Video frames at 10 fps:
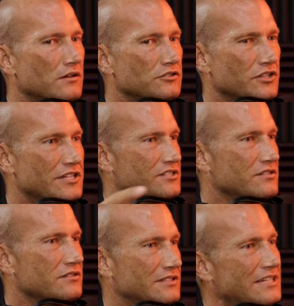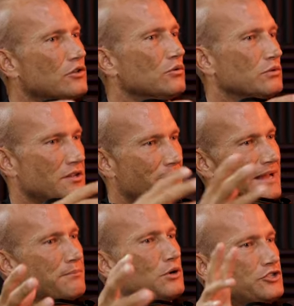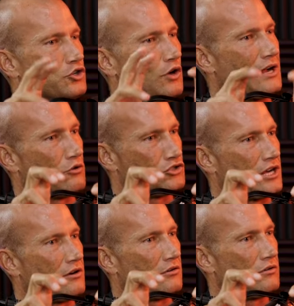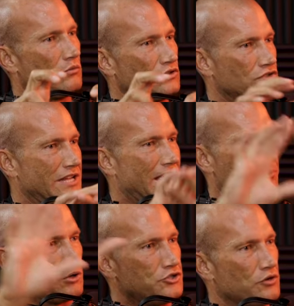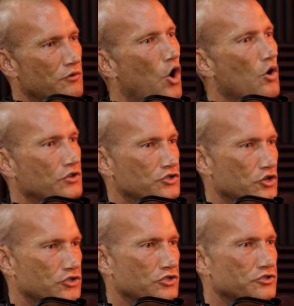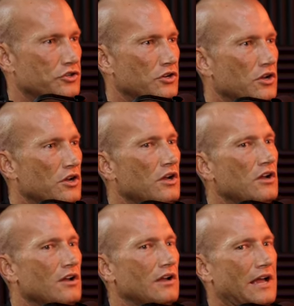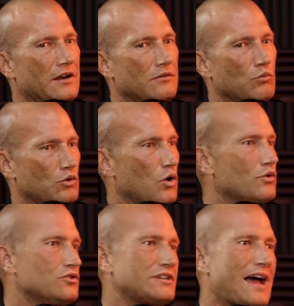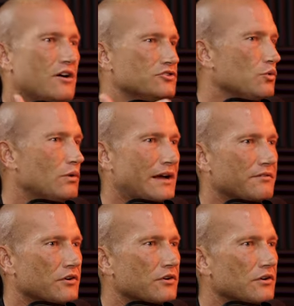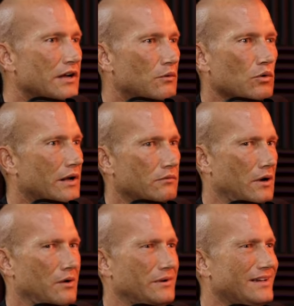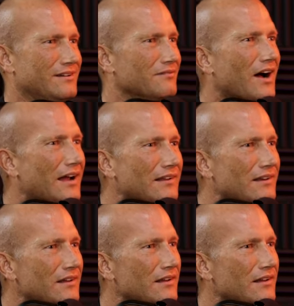this deal with the main preacher, Craig Groeschel," which is the head preacher of all the churches. And we're going to his house or whatever. And we're like, why are we getting invited?